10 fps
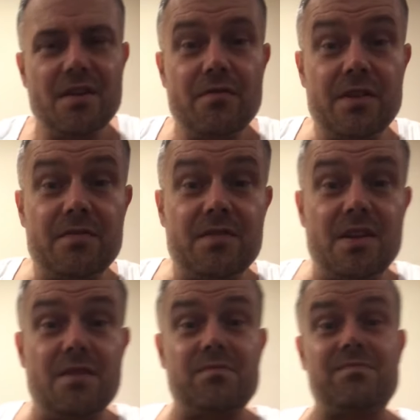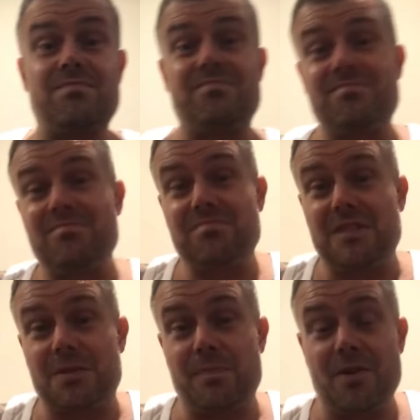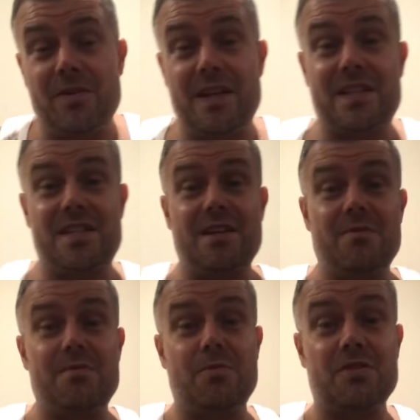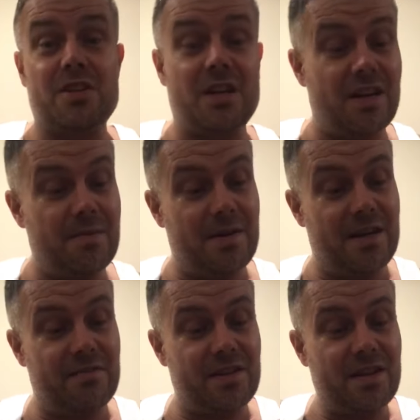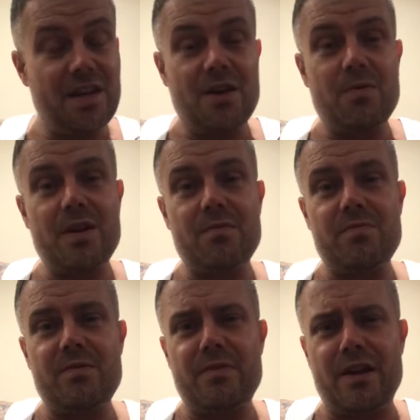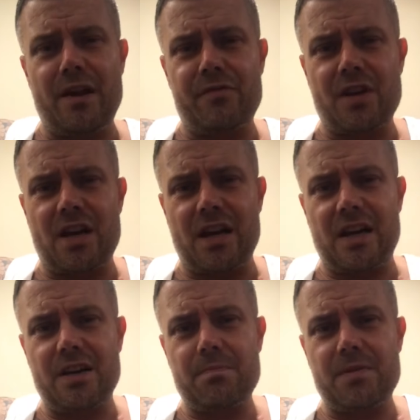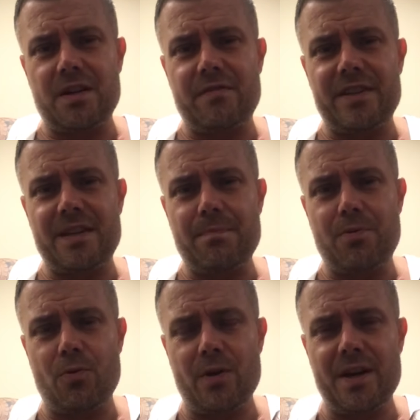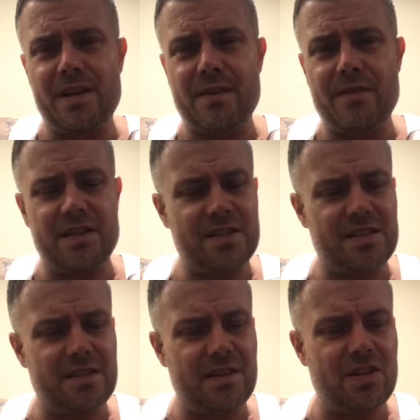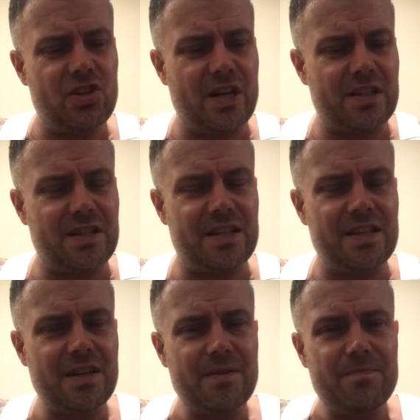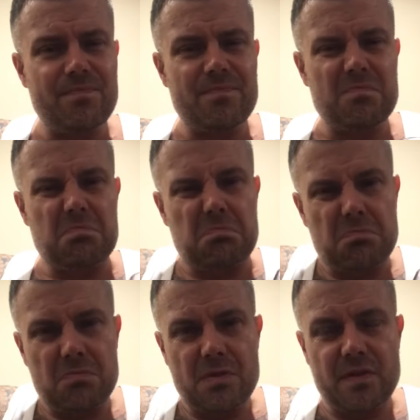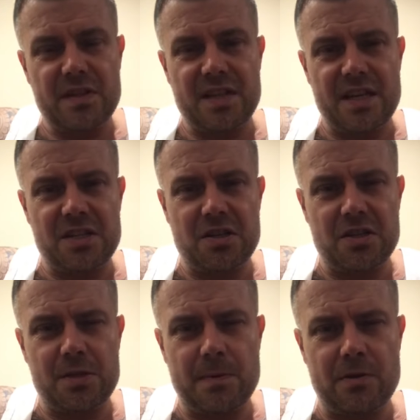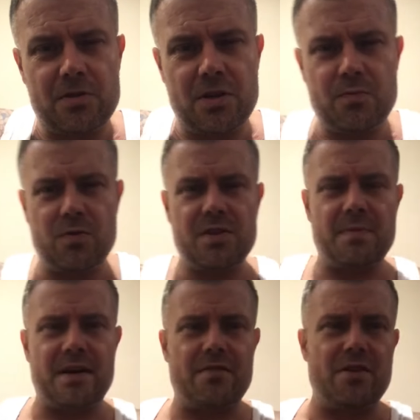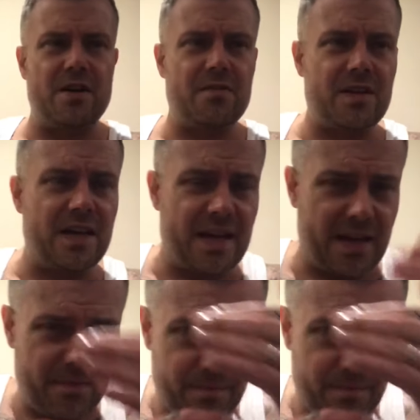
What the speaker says: But let's be honest, what's the colour matter? We love the colour, but if it's imported, if it's injected, if it tastes good, smells good, what does it matter? Right, okay.